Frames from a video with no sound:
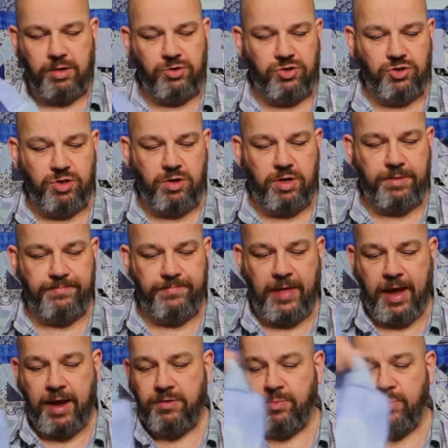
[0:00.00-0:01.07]
just show you
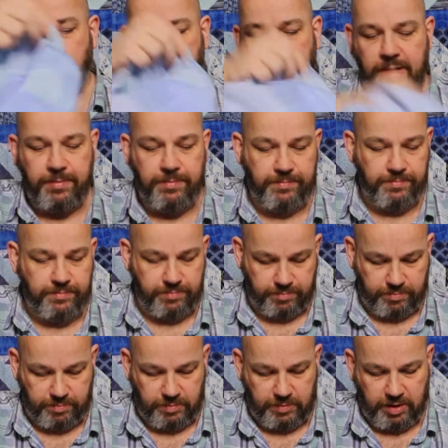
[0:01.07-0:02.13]
how to put it in.
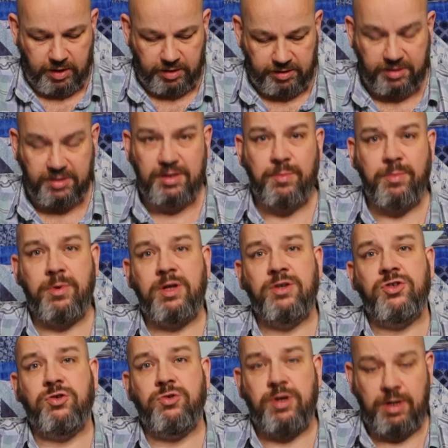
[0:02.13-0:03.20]
It's as simple
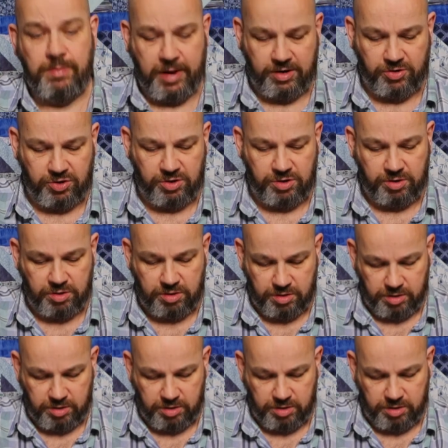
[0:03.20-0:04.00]
as you can imagine.